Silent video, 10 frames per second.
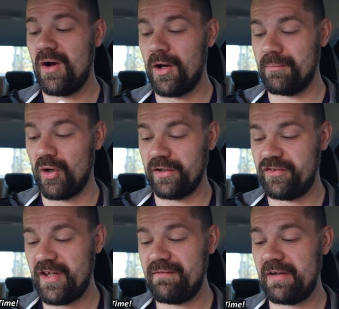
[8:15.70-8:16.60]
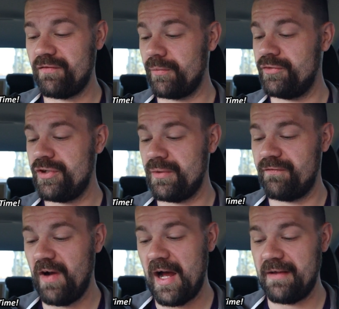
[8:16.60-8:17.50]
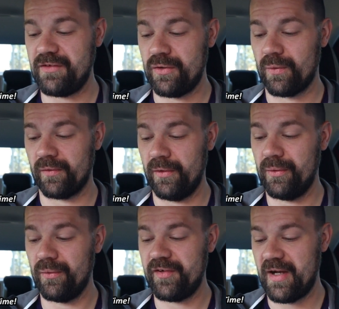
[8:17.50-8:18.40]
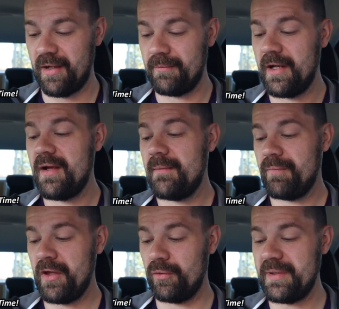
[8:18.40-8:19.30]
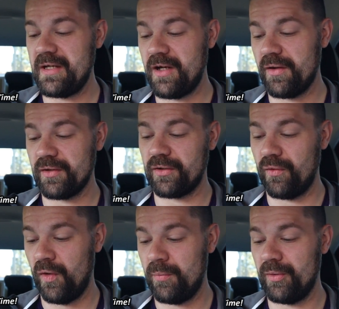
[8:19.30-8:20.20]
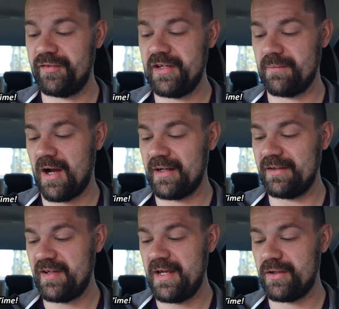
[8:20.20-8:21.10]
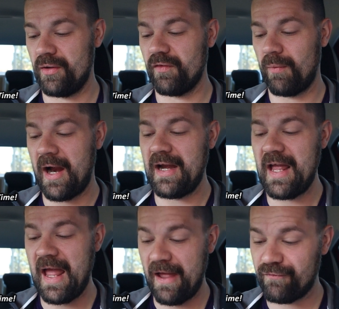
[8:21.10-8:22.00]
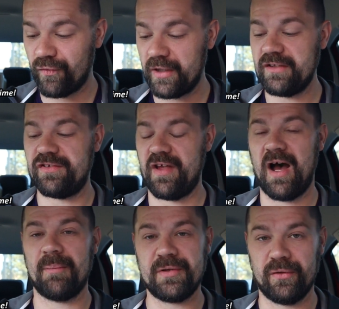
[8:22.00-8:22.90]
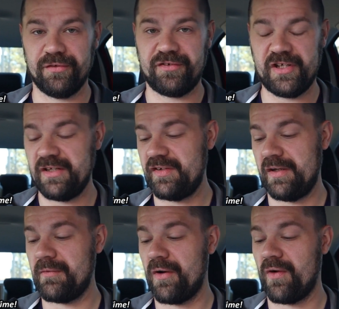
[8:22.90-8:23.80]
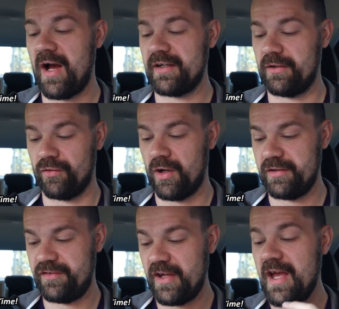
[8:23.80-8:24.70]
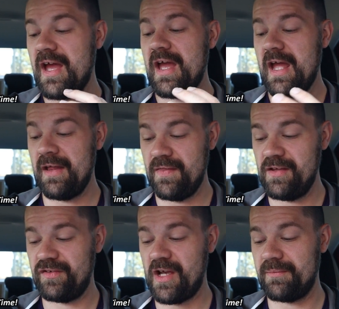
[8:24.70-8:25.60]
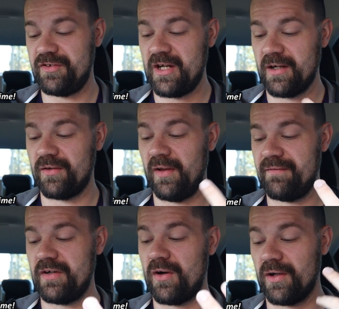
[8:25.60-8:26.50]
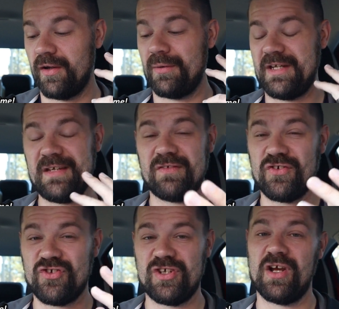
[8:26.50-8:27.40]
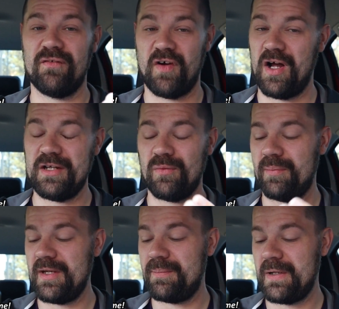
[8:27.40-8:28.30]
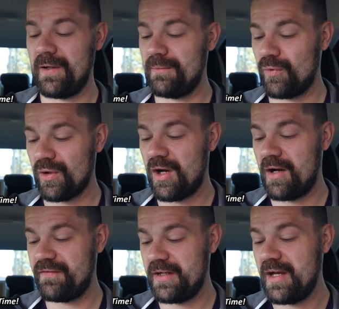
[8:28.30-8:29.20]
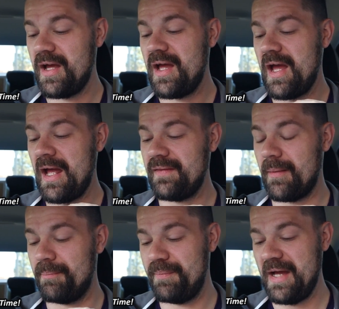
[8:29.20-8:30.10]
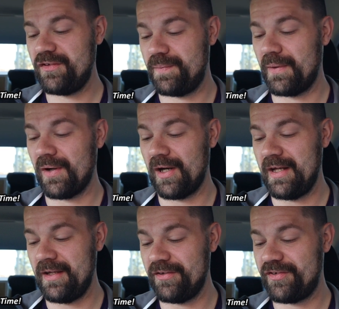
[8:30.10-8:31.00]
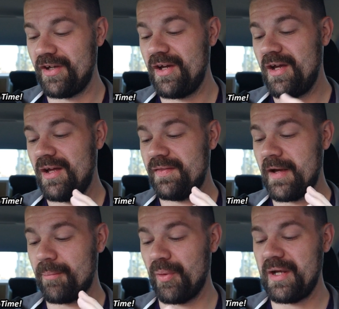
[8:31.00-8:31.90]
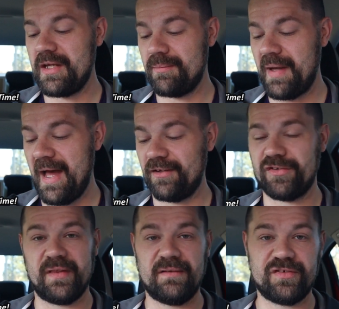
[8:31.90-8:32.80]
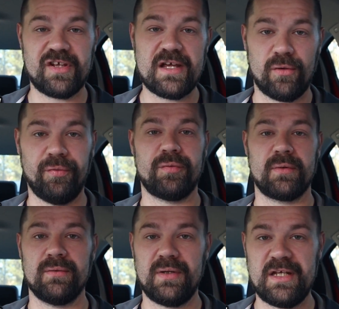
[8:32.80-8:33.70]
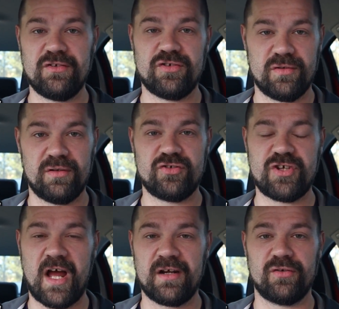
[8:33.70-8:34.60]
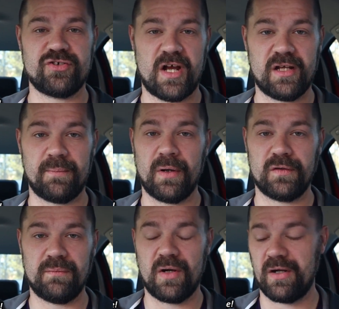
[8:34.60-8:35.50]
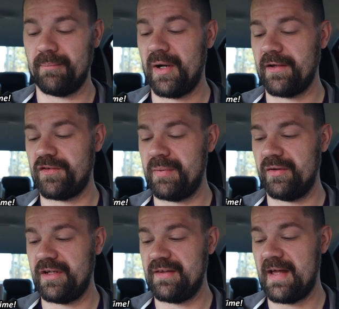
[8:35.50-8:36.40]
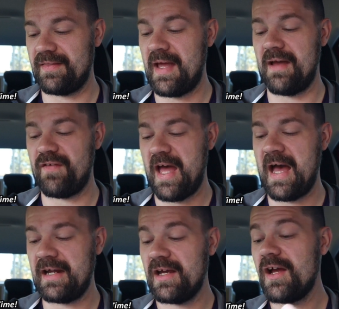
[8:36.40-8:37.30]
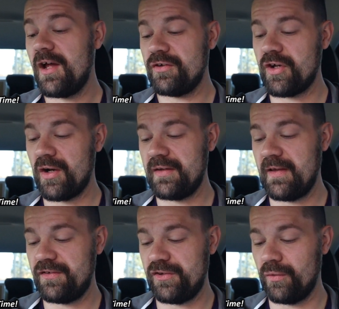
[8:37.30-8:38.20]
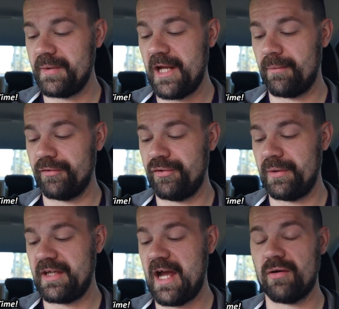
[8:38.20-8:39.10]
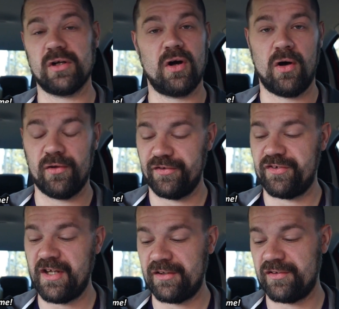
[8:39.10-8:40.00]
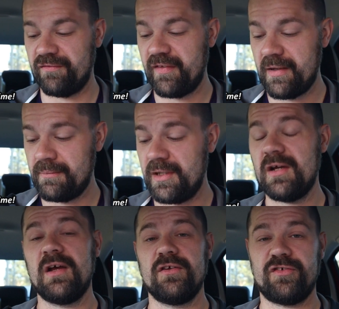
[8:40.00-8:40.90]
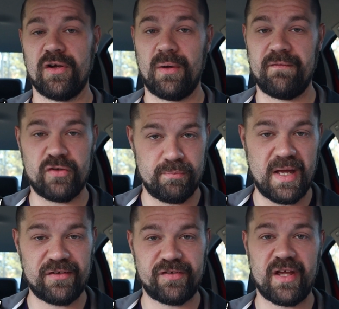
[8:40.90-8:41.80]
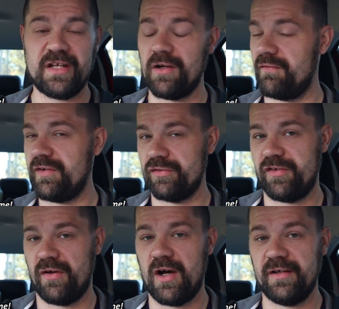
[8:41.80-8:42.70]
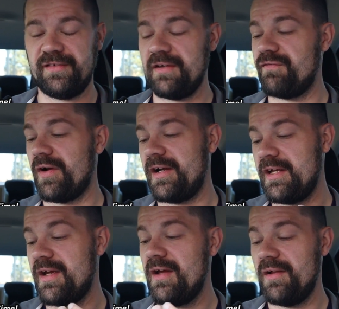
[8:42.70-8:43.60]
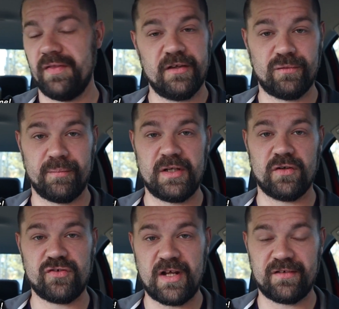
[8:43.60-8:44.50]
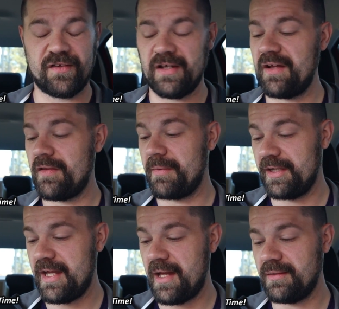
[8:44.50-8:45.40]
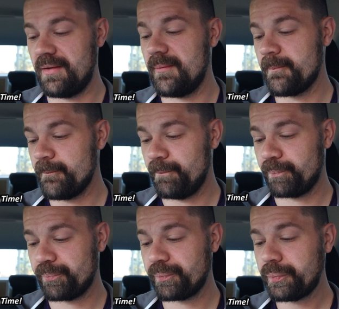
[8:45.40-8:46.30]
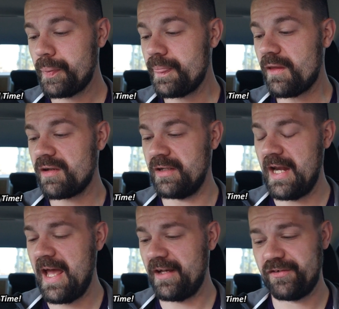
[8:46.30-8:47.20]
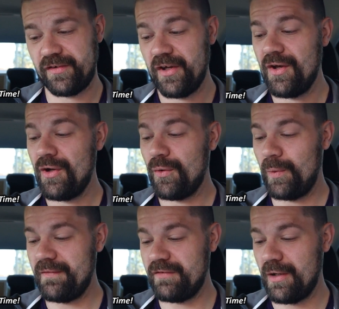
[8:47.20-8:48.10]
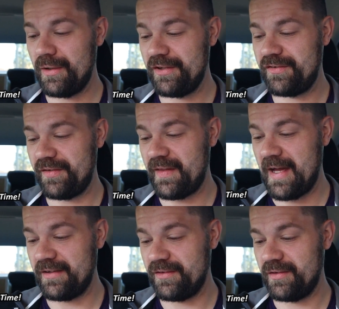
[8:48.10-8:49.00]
on March 7th from 2 to 5, your local time, it'll be another global Team Rocket takeover where at every stop you'll see Team Go Rocket grunts. And this time, Sierra Cliff and Arlo and even Giovanni will be appearing more often. And the best part is they're bringing back, so they've cycled through each Shadow Shiny Pokemon possibility that they have had. During this, you'll be able to encounter all 6 of them. So if you missed any or if you're still hunting for any, this will be your chance to get them again. Next, we've noticed that,